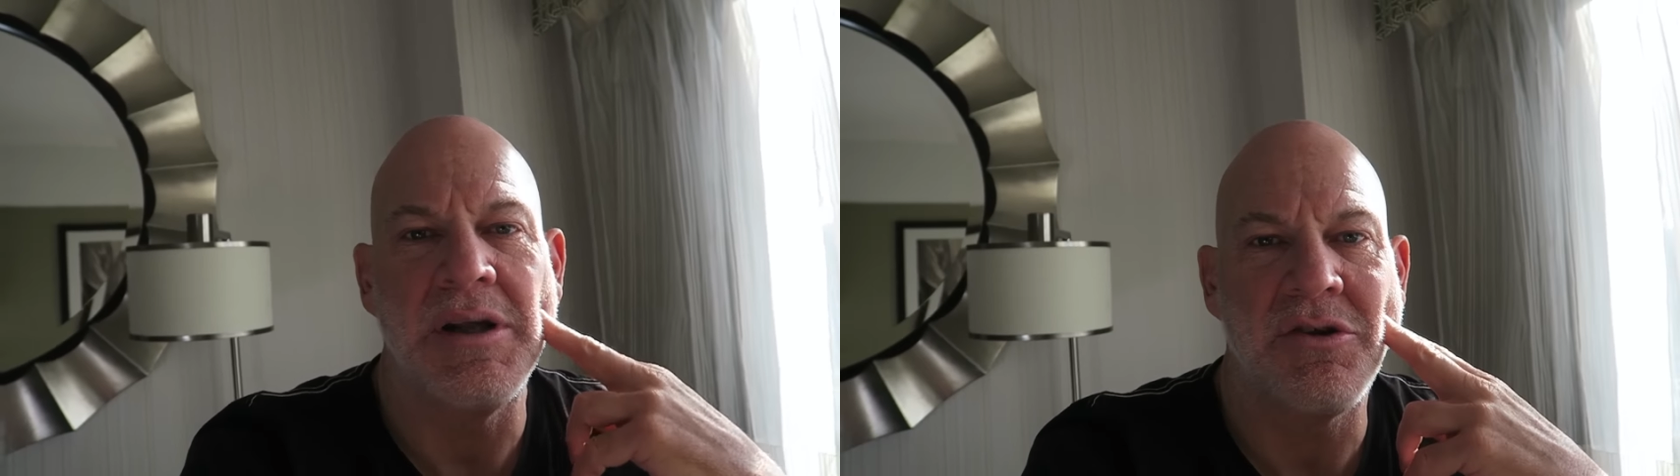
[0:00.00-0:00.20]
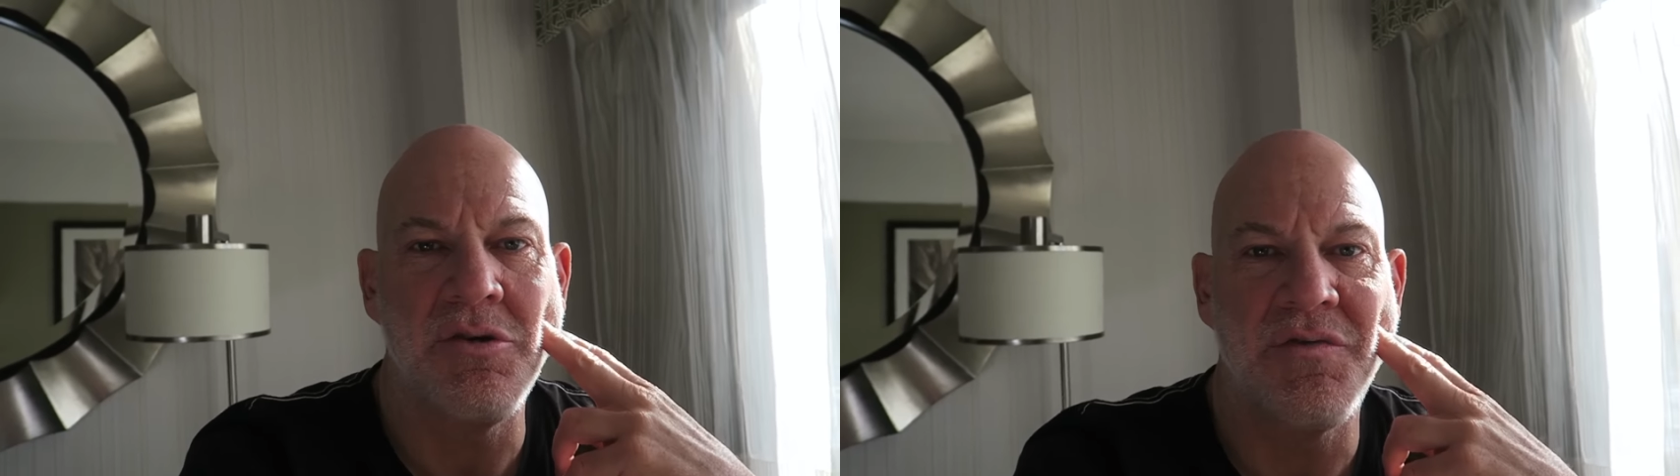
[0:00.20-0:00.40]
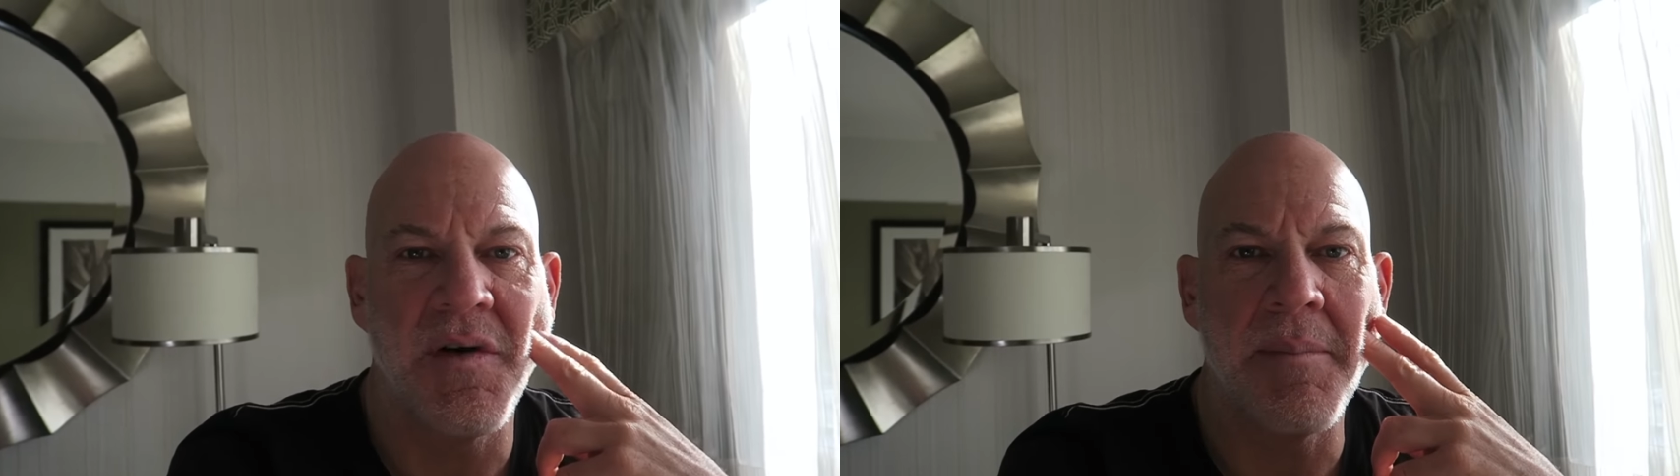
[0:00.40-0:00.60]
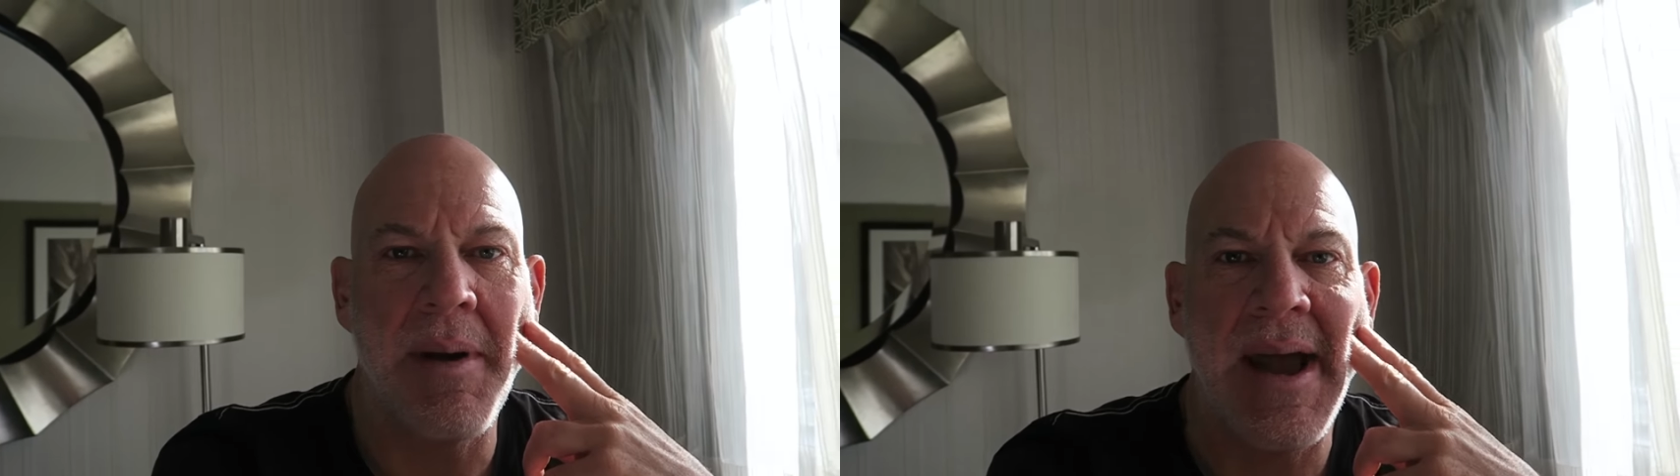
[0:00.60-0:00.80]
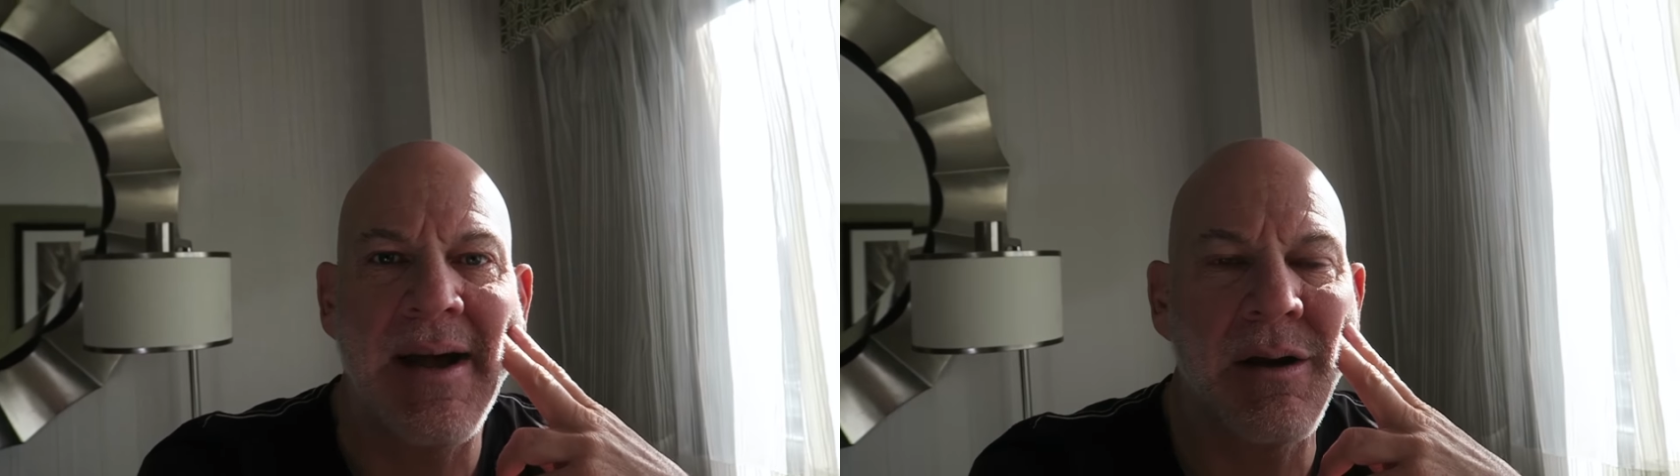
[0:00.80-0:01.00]
bit too far
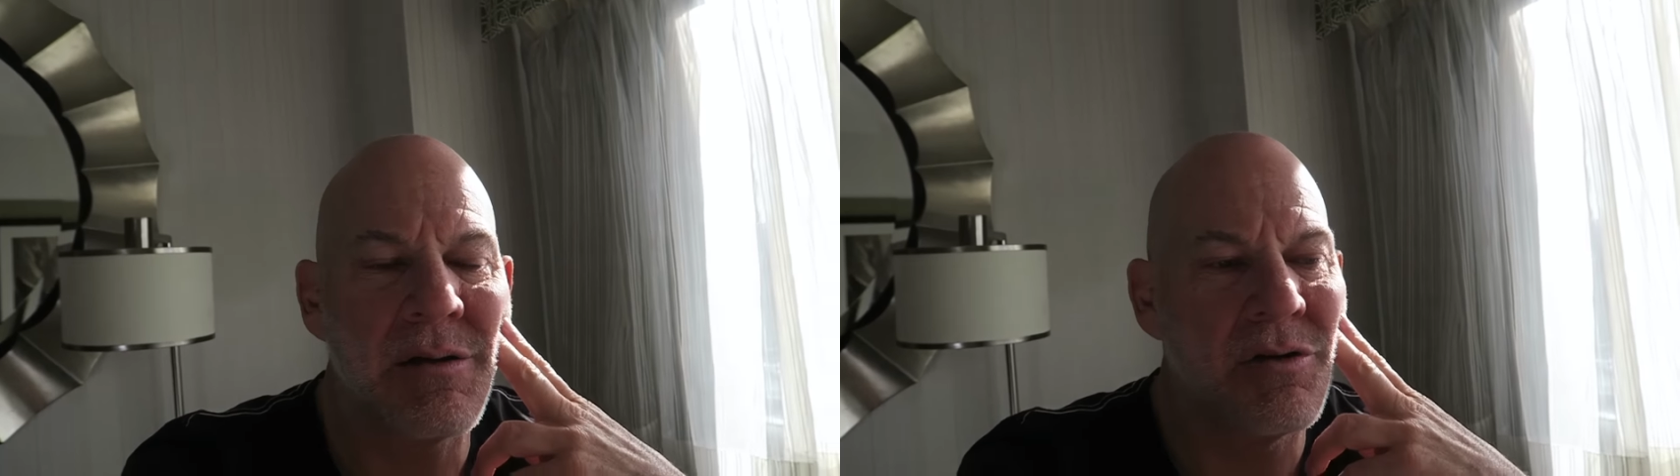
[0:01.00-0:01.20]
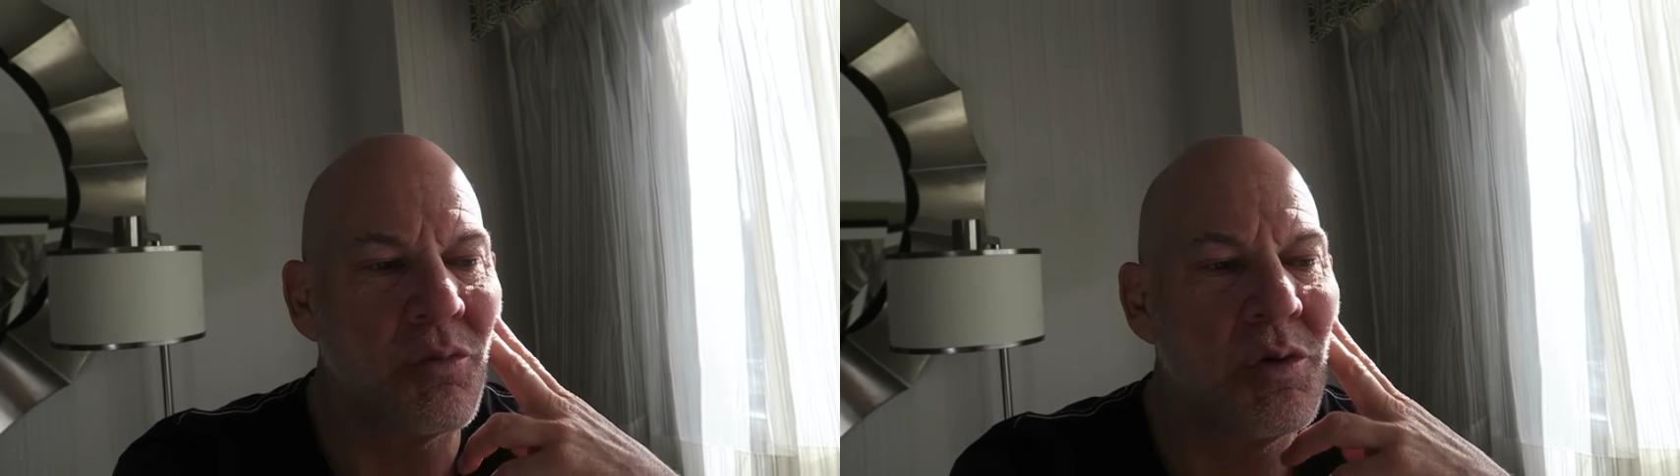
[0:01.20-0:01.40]
back to